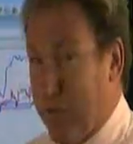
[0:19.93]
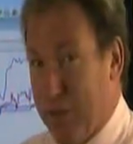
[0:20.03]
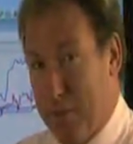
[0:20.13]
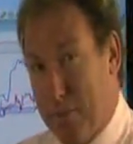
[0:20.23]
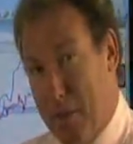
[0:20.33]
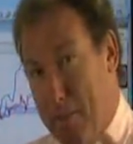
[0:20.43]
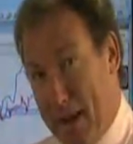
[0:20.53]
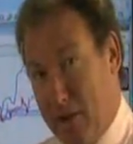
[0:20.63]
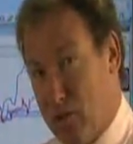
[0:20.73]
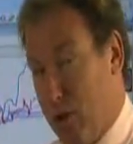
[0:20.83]
the
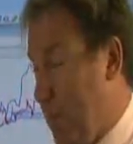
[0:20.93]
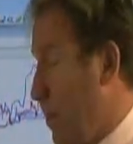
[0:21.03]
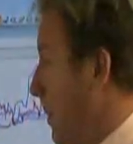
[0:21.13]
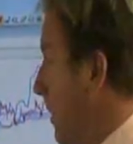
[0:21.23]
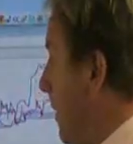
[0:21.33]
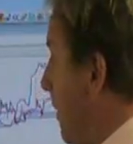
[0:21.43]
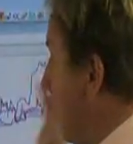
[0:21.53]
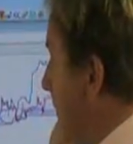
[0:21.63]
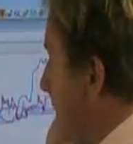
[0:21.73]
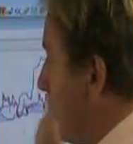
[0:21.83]
backdrop
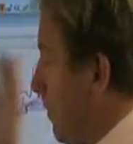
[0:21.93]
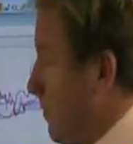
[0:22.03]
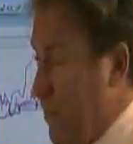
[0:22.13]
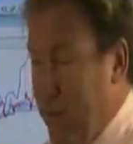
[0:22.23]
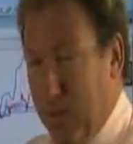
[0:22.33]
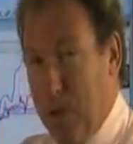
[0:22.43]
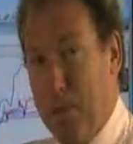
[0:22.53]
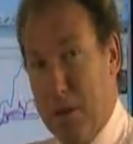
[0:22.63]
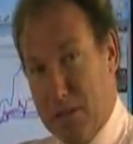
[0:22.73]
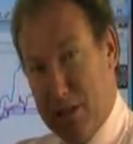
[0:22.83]
of where
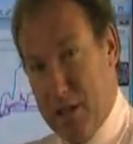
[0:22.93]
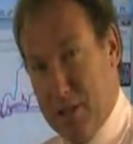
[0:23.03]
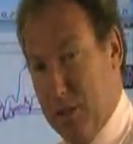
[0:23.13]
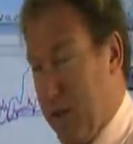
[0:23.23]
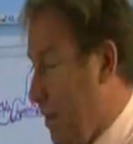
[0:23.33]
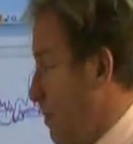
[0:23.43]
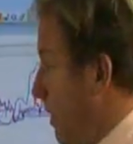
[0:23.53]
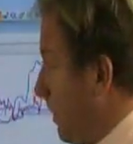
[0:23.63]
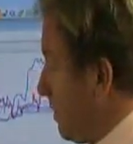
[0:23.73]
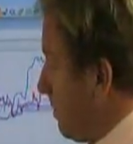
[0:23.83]
we start to look at other
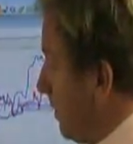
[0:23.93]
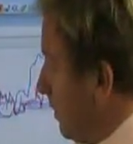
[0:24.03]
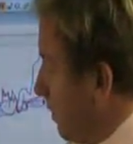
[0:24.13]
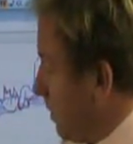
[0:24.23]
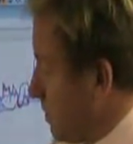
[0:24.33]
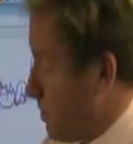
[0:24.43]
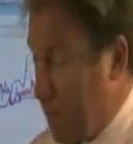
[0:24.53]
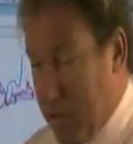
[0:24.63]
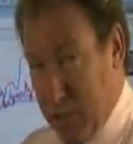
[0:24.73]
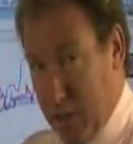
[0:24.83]
markets, but
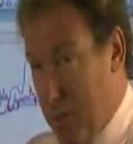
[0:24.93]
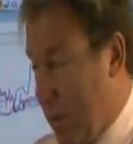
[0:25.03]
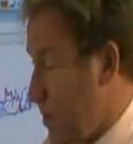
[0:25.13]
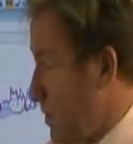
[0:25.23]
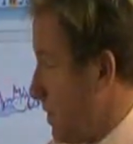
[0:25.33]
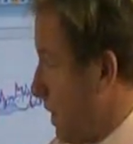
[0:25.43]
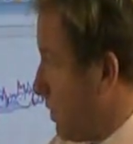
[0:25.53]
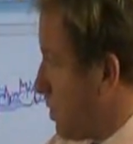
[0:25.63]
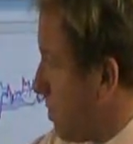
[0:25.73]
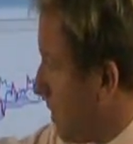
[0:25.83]
especially in commodities and
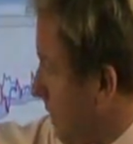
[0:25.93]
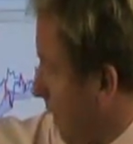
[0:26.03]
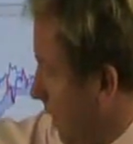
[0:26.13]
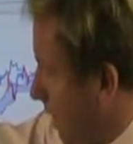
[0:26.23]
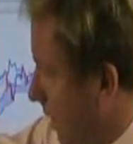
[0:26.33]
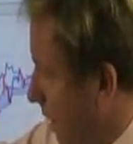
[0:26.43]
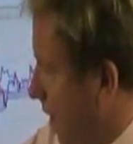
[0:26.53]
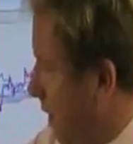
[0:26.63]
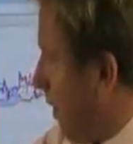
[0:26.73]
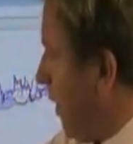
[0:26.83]
energy. But
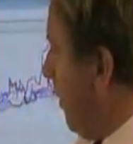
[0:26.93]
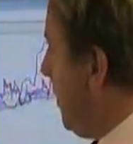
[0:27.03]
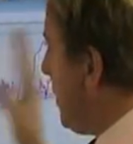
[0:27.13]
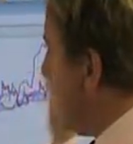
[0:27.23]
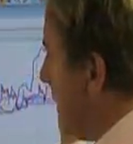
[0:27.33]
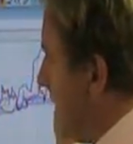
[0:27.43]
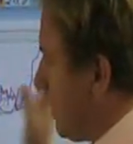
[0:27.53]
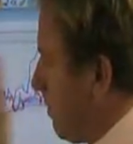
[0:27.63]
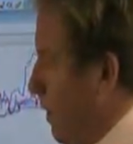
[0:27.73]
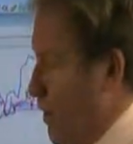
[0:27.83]
here we see the
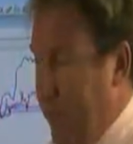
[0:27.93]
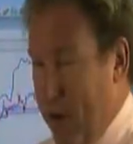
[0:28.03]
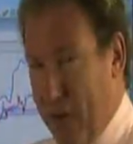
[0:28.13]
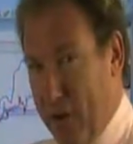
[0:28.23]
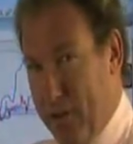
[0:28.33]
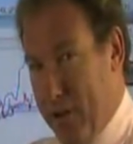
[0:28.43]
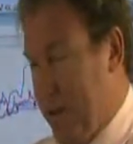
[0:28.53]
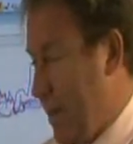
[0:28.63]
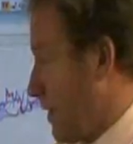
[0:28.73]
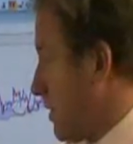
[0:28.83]
S&P 500
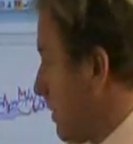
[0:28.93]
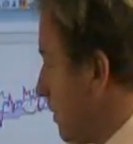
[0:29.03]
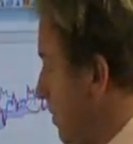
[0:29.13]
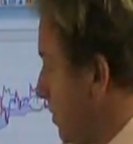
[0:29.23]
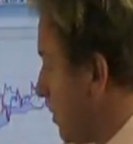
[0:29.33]
index. This is the